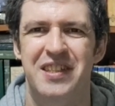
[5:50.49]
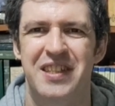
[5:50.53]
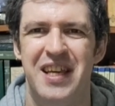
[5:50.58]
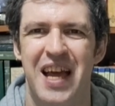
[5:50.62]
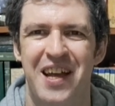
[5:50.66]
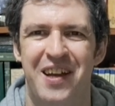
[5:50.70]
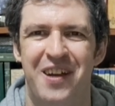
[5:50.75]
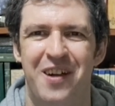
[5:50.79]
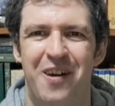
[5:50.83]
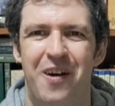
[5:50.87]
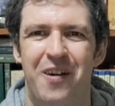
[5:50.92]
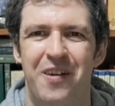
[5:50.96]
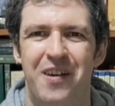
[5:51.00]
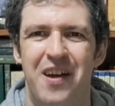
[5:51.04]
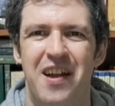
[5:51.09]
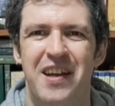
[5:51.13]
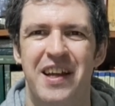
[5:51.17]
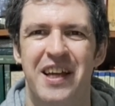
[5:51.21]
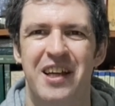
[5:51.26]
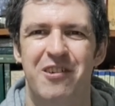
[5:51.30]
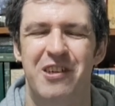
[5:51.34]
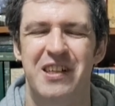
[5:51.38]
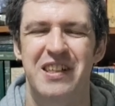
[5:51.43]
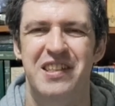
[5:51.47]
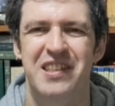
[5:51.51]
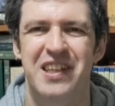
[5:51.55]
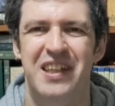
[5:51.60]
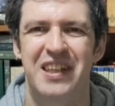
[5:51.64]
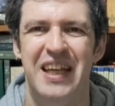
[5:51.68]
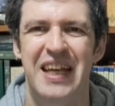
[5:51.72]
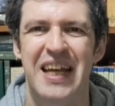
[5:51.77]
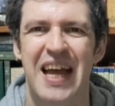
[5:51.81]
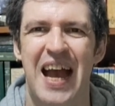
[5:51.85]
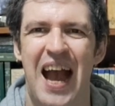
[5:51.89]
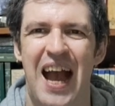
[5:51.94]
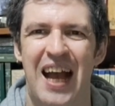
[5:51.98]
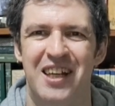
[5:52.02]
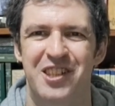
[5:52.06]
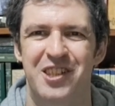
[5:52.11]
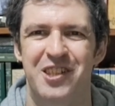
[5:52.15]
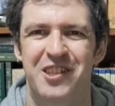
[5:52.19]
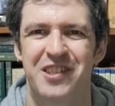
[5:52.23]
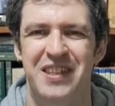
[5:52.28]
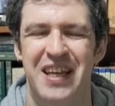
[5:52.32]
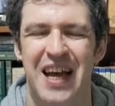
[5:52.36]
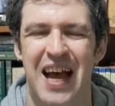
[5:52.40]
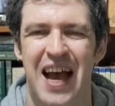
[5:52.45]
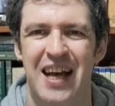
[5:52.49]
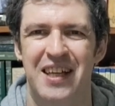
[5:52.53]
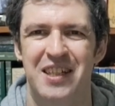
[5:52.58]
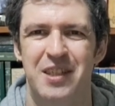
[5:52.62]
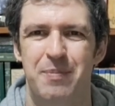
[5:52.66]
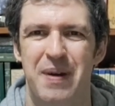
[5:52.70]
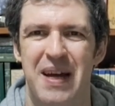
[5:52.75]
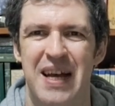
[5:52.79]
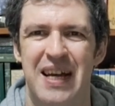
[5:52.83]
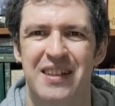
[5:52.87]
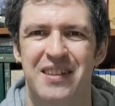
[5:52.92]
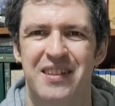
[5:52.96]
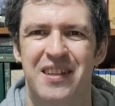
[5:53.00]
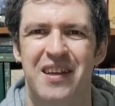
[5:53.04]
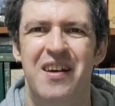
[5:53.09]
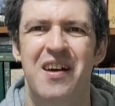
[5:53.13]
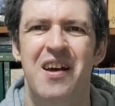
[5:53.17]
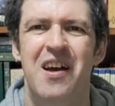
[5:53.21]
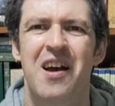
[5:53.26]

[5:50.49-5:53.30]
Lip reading: take on an increasingly anxious aspect,